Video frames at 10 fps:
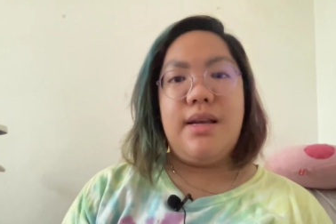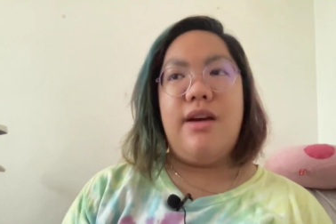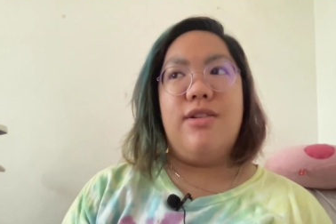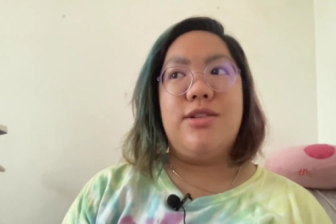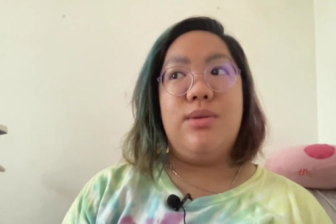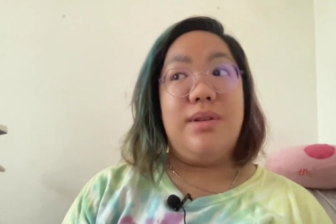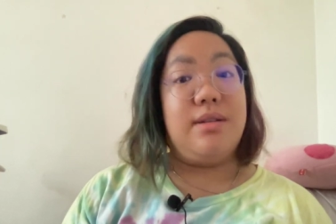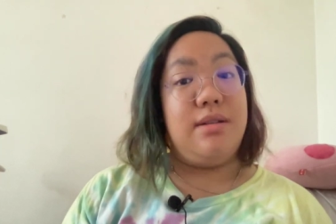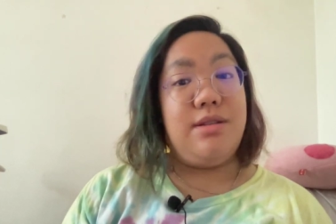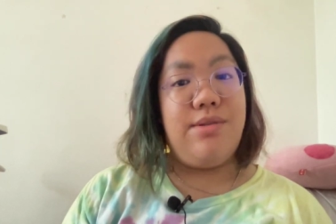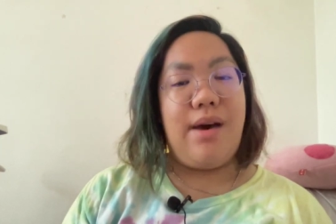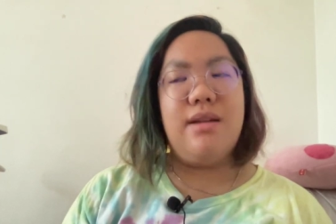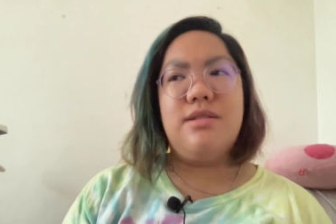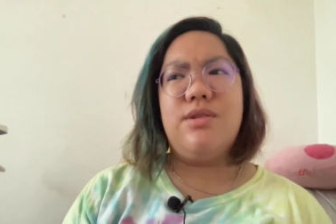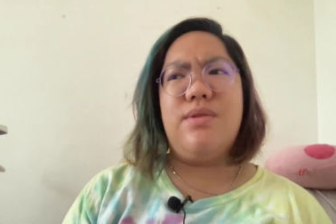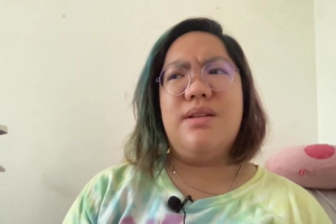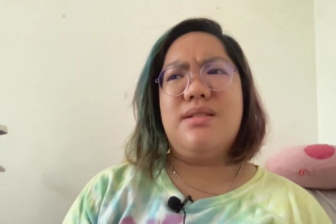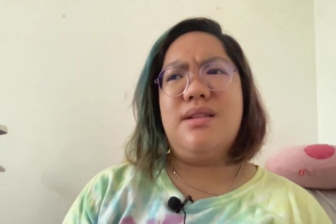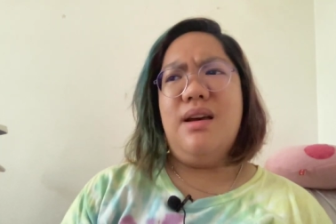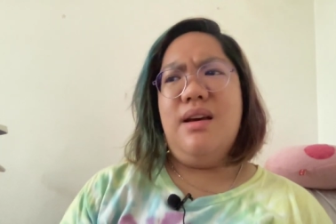I also listened to that, so that's